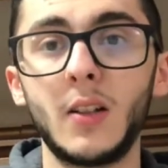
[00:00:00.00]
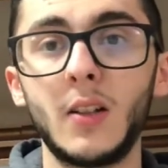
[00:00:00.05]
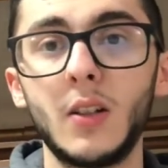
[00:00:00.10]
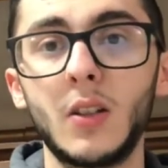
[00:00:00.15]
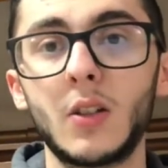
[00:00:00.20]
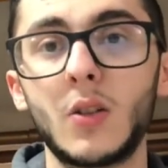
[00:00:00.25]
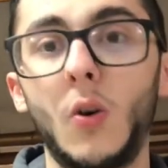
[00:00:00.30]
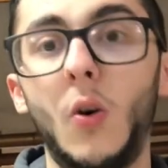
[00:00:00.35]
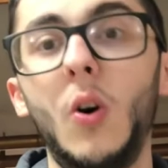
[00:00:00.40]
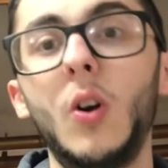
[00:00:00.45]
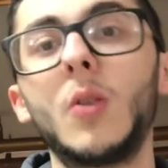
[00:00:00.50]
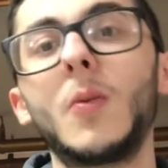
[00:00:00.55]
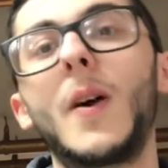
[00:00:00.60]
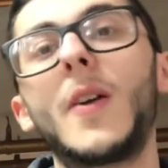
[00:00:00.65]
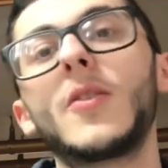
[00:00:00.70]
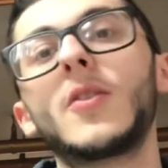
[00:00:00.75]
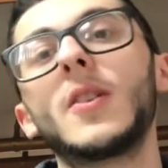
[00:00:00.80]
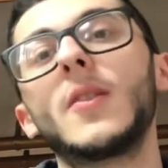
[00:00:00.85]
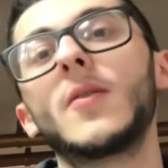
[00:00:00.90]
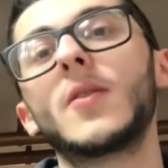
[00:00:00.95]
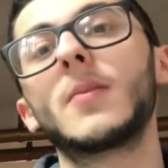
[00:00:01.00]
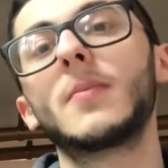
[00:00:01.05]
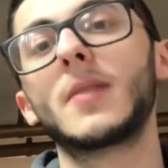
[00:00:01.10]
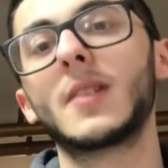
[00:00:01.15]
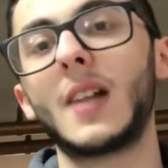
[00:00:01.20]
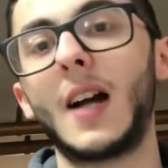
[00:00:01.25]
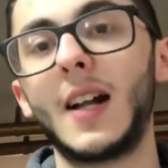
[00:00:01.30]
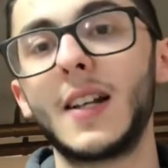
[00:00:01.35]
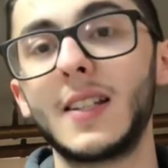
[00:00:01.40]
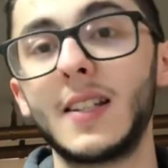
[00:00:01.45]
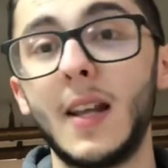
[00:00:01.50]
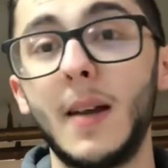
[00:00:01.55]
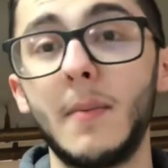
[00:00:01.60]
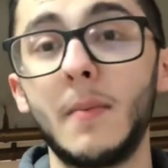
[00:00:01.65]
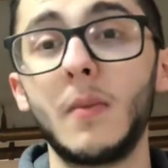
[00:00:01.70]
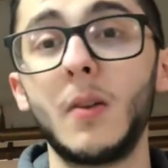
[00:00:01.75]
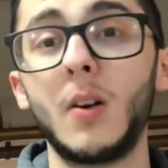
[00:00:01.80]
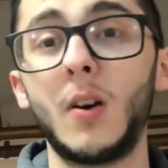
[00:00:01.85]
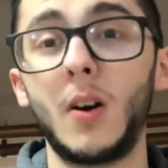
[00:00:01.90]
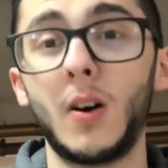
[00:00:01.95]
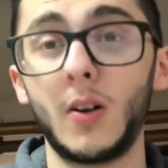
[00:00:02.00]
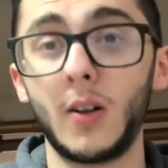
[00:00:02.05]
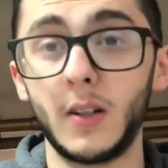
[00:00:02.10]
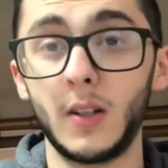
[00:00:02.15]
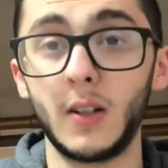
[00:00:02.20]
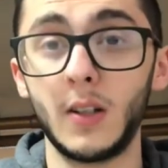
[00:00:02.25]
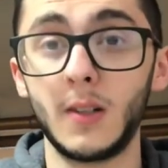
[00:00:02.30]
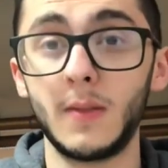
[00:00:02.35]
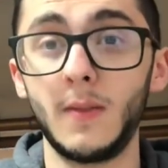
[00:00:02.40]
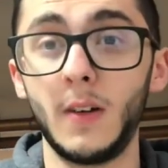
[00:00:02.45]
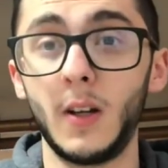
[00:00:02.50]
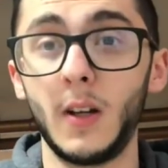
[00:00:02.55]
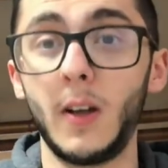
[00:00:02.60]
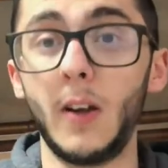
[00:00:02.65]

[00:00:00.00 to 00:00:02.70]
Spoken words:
so all the wide receivers besides them are in this video.